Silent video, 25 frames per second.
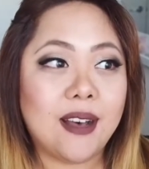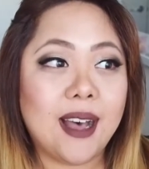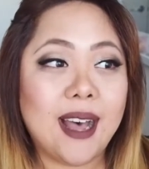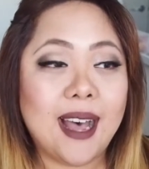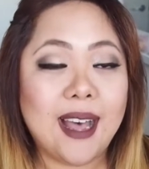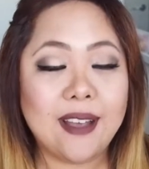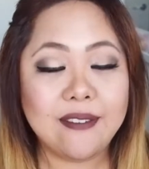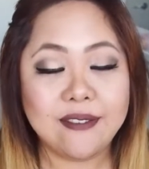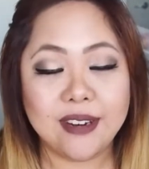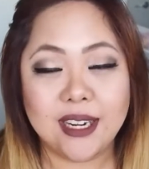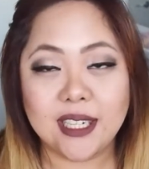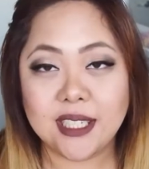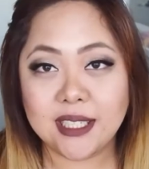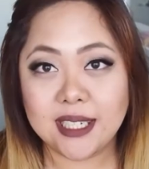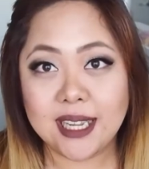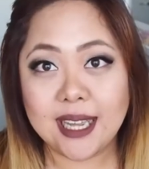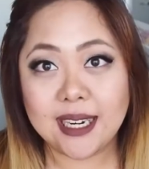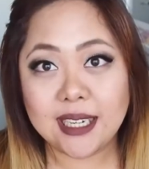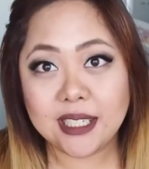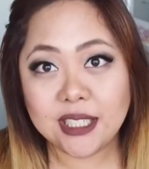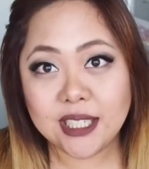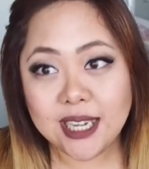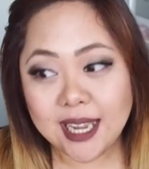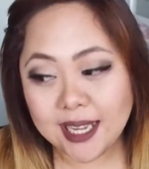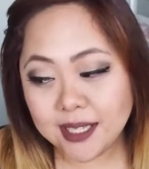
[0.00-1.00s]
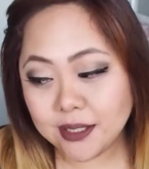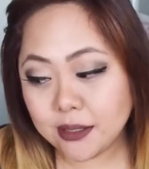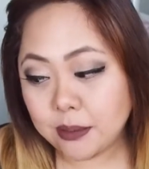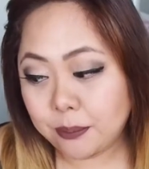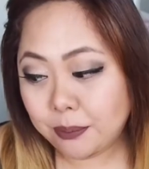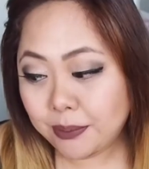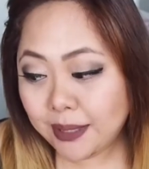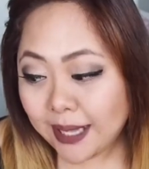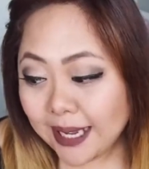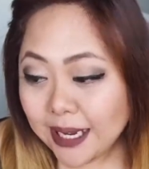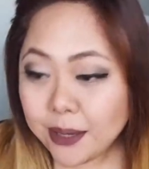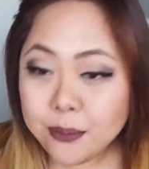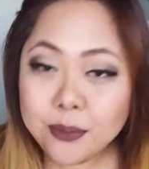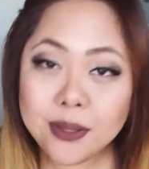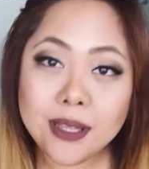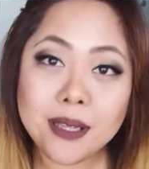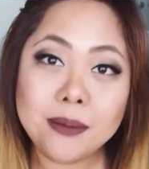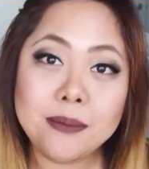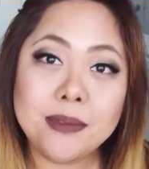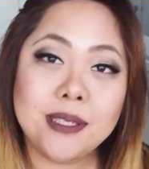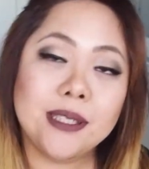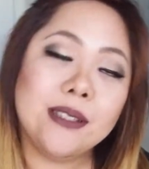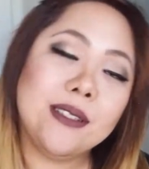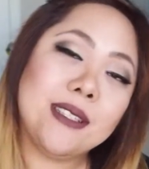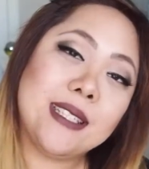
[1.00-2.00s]
I haven't actually had a chance to play with
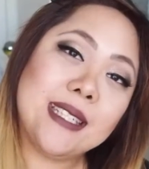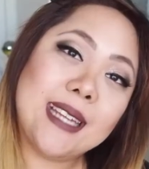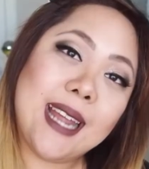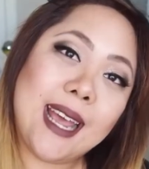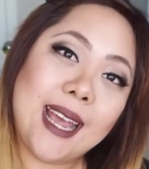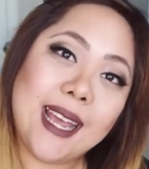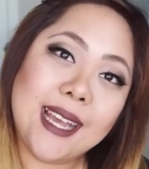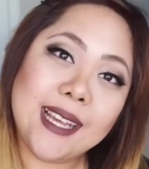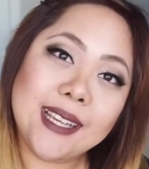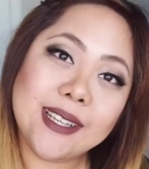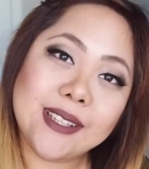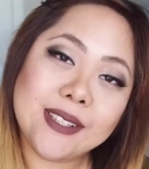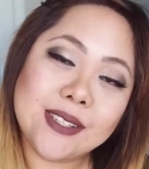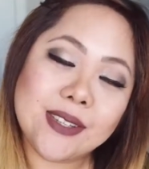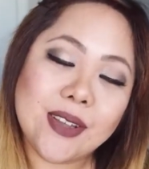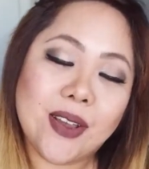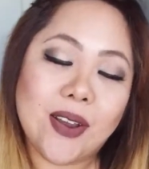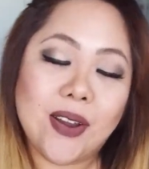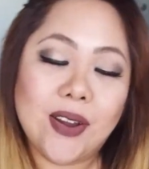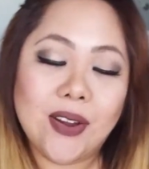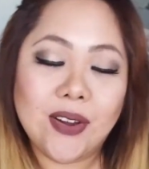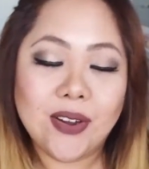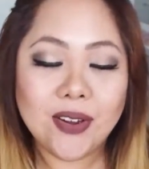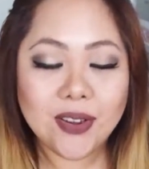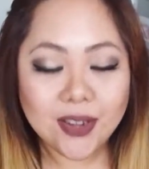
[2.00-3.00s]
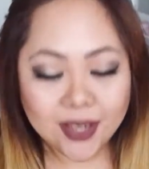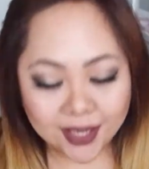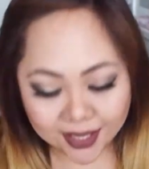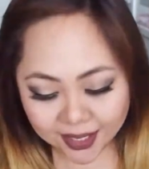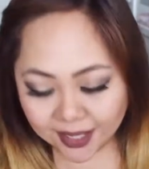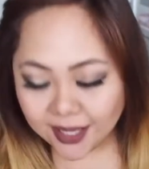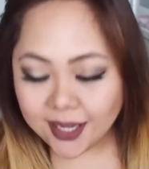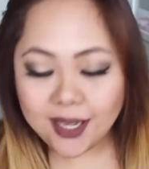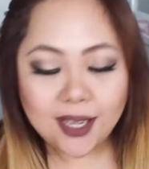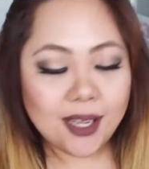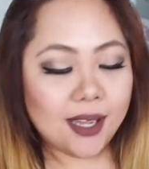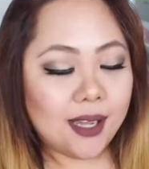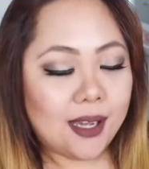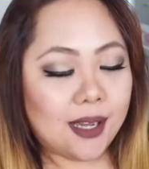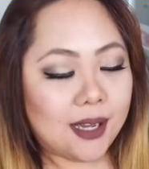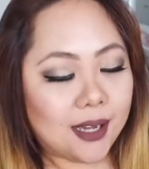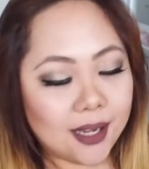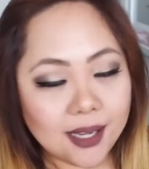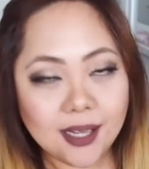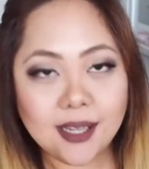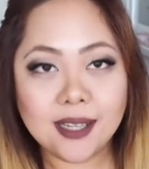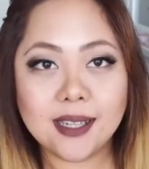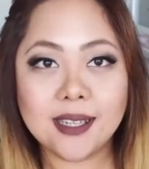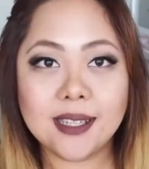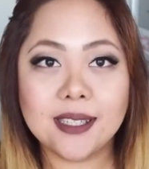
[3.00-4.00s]
them till today, so
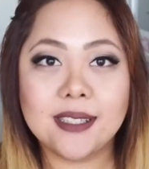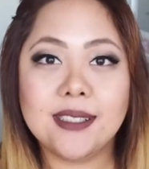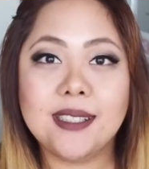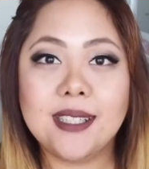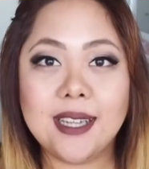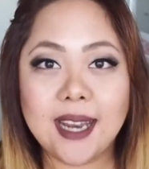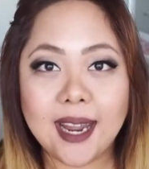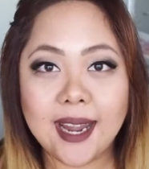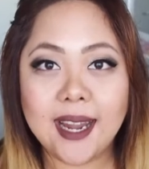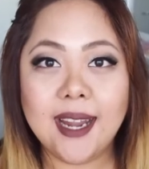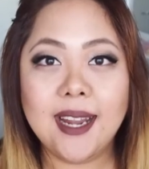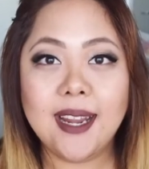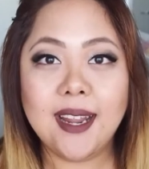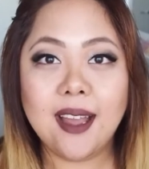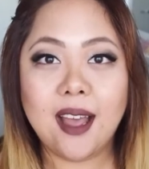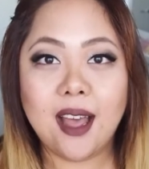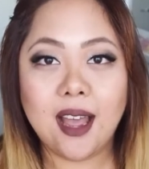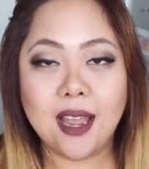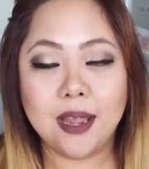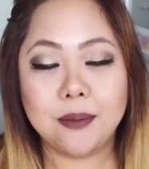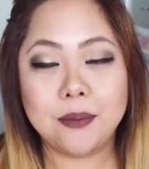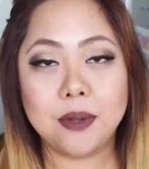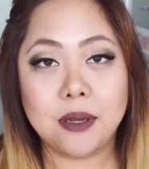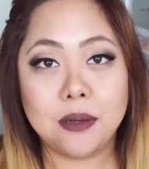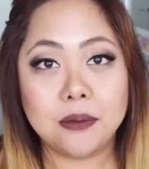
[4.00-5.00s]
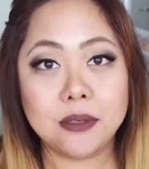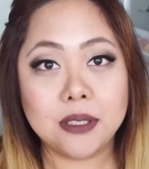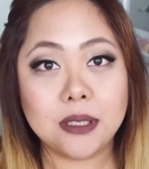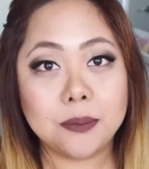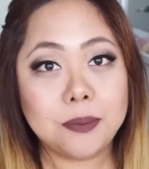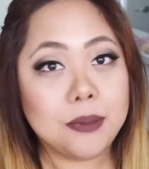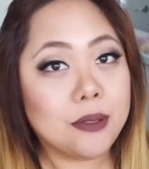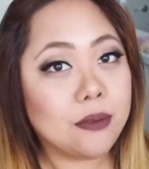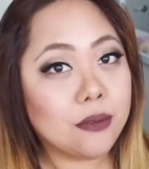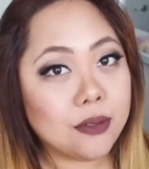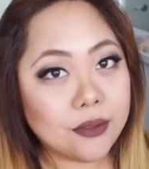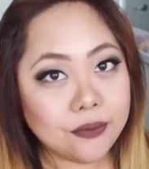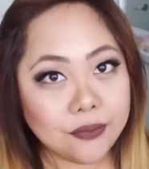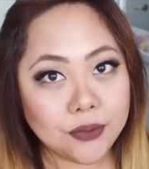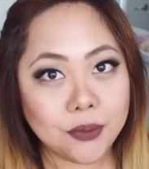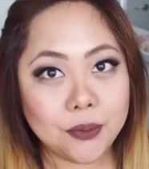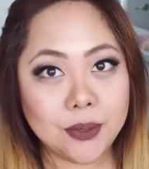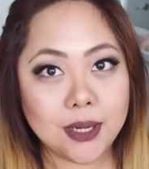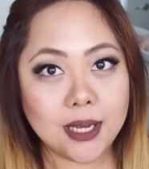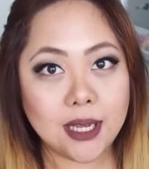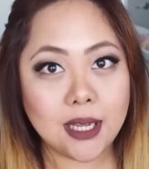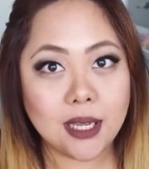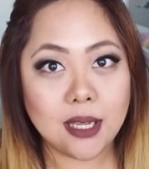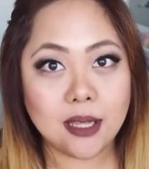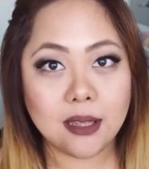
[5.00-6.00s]
today I am going to be
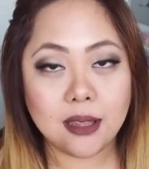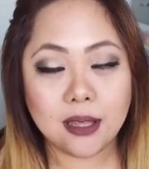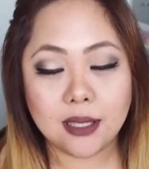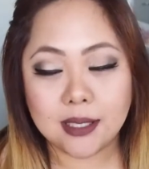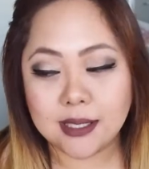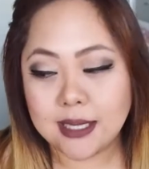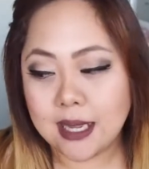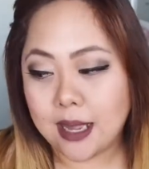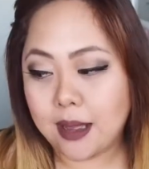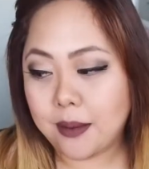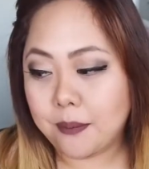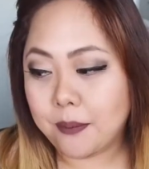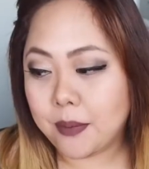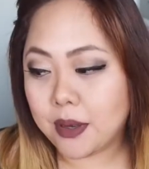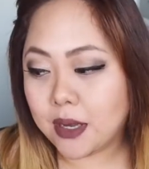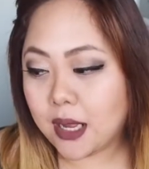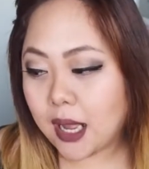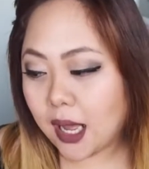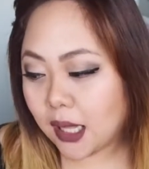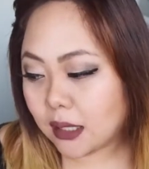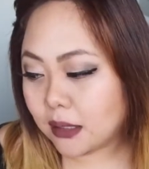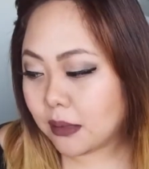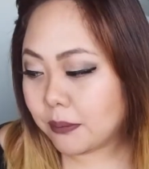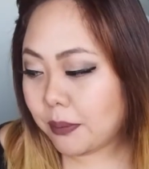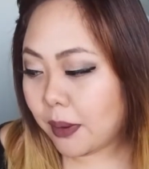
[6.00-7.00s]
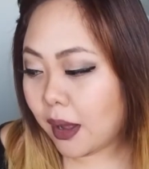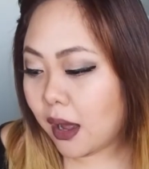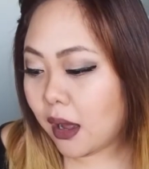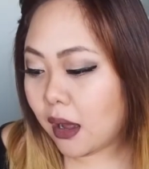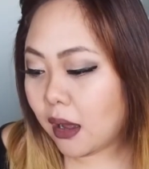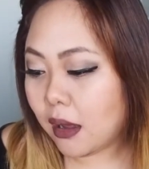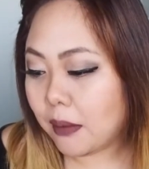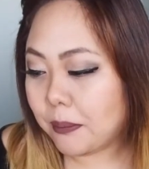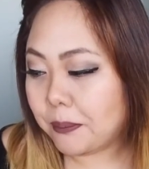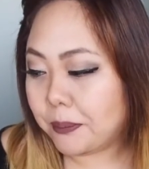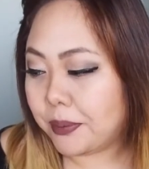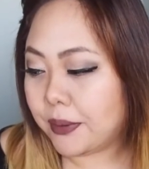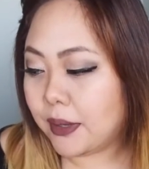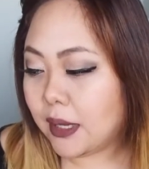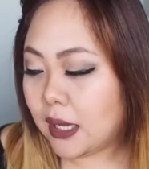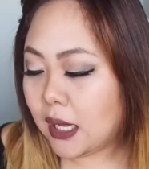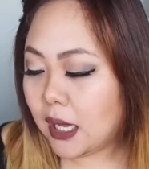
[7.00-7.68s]
reviewing some ColourPop